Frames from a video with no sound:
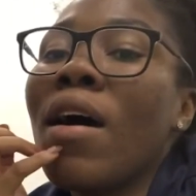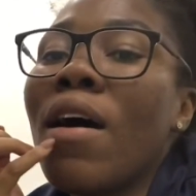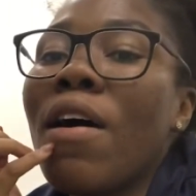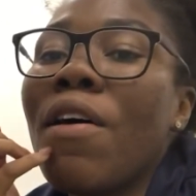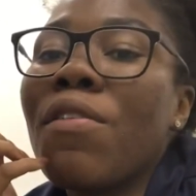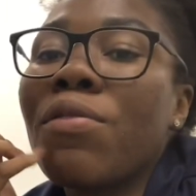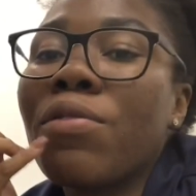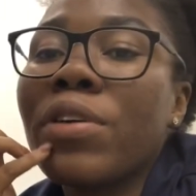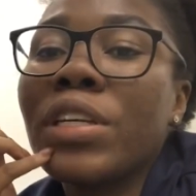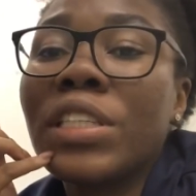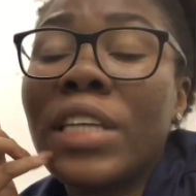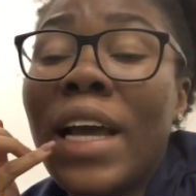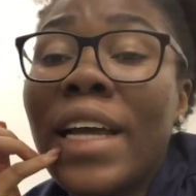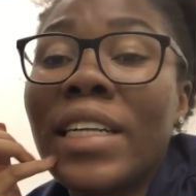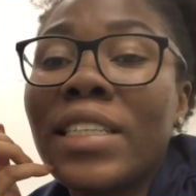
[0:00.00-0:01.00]
of which
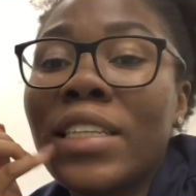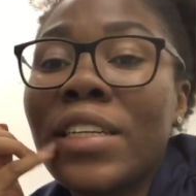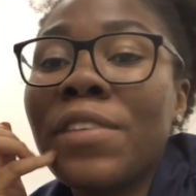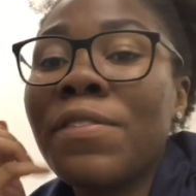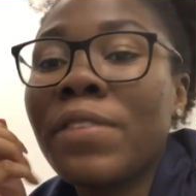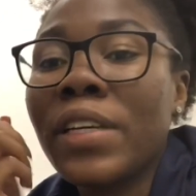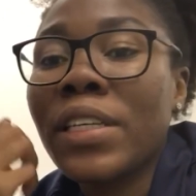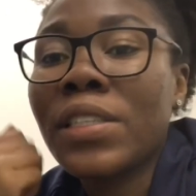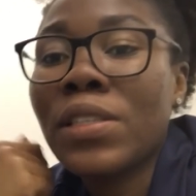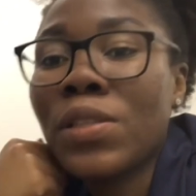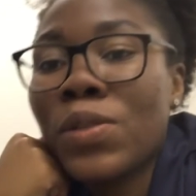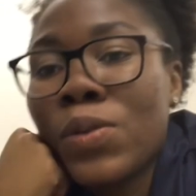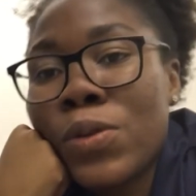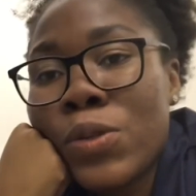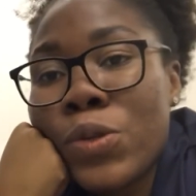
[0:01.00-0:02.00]
I did fix
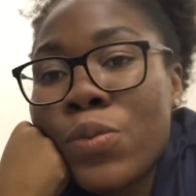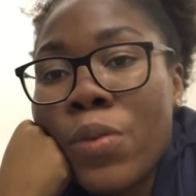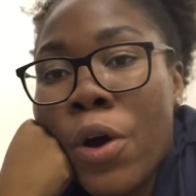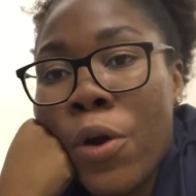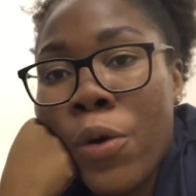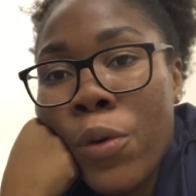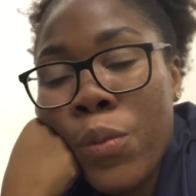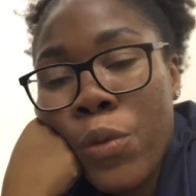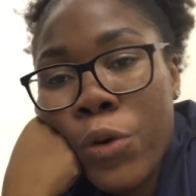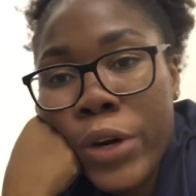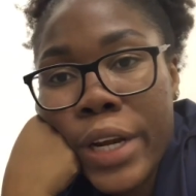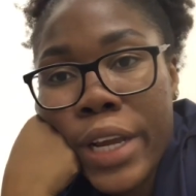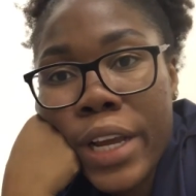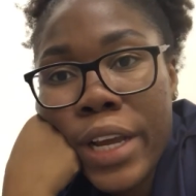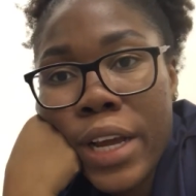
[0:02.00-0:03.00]
so tomorrow
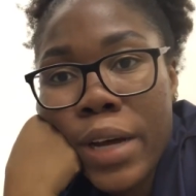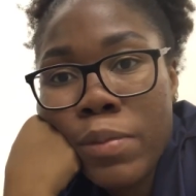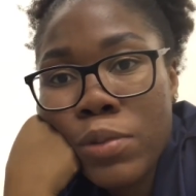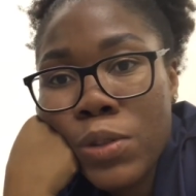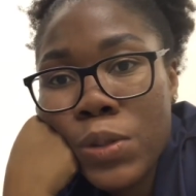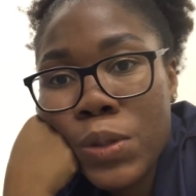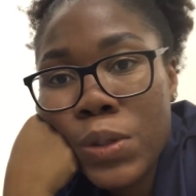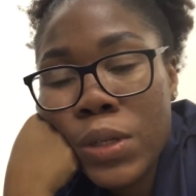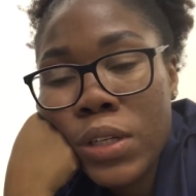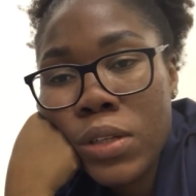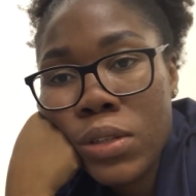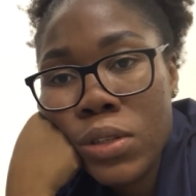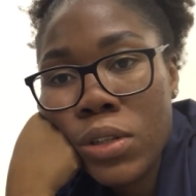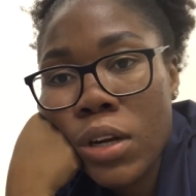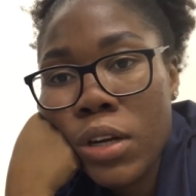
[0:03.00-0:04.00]
morning I'm just gonna
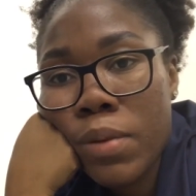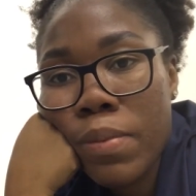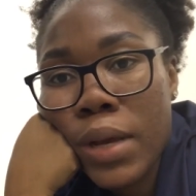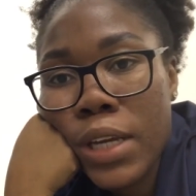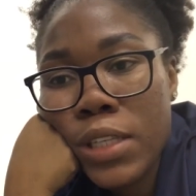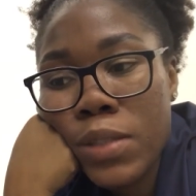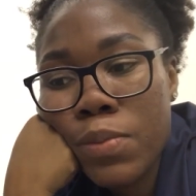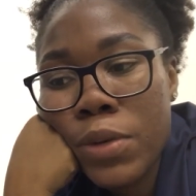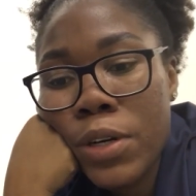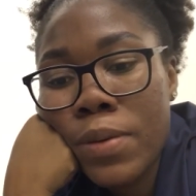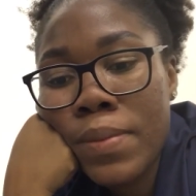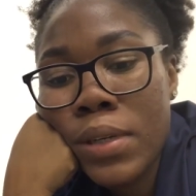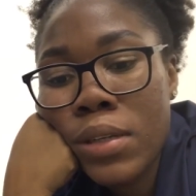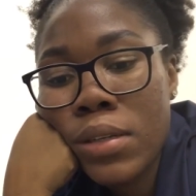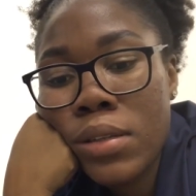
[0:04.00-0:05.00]
start my
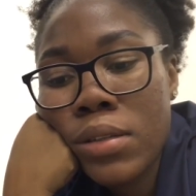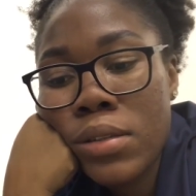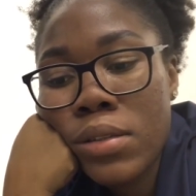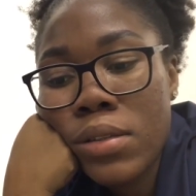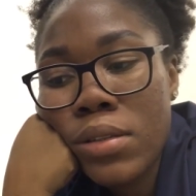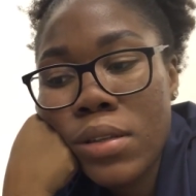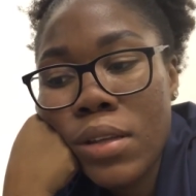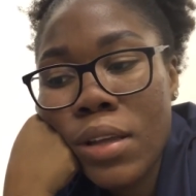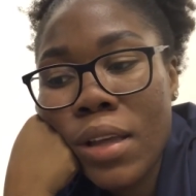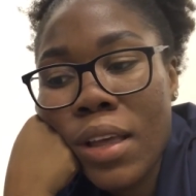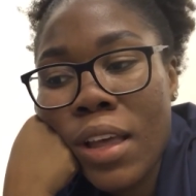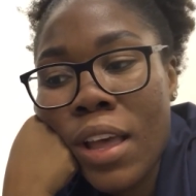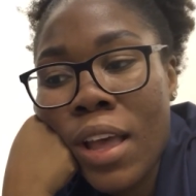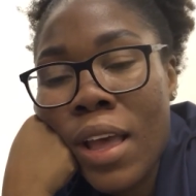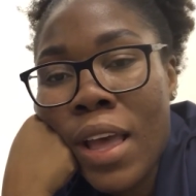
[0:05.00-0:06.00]
experiment
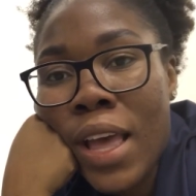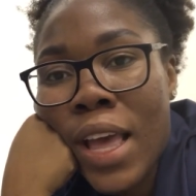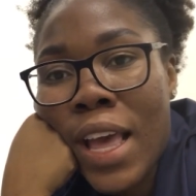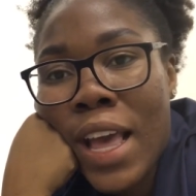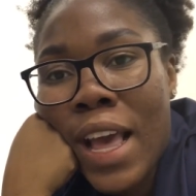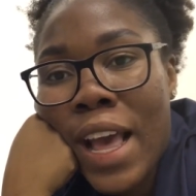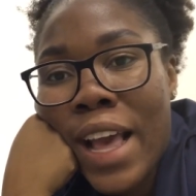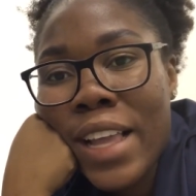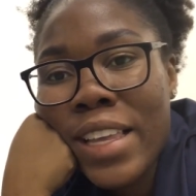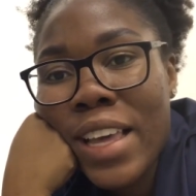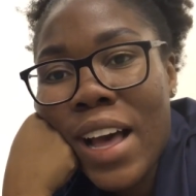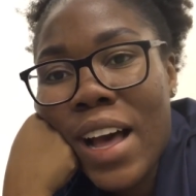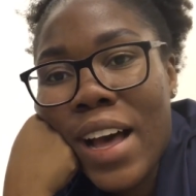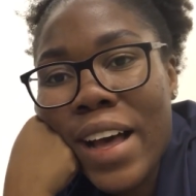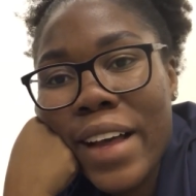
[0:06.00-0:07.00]
and
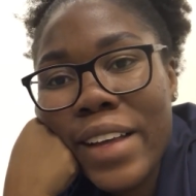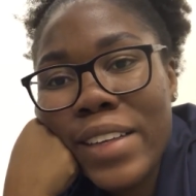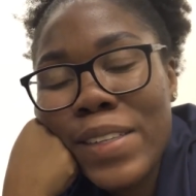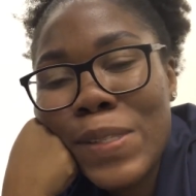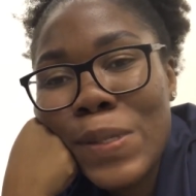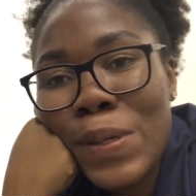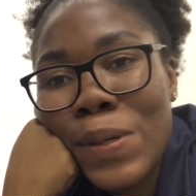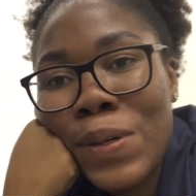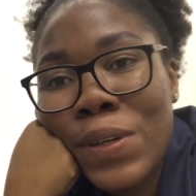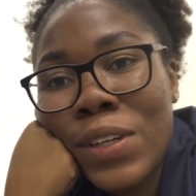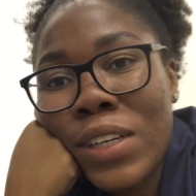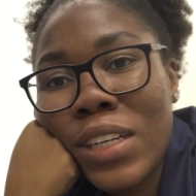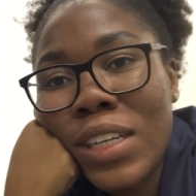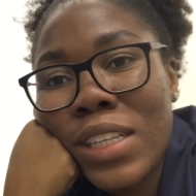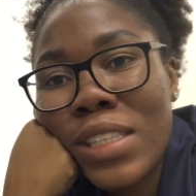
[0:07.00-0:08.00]
yeah so
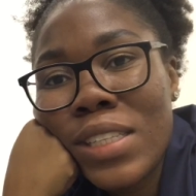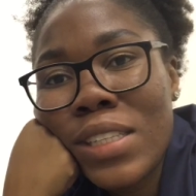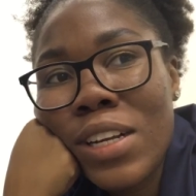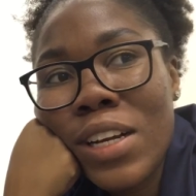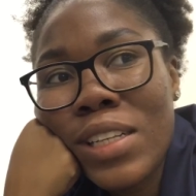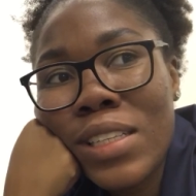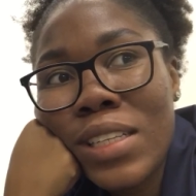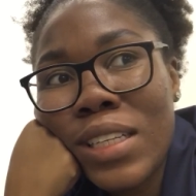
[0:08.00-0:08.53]
it's not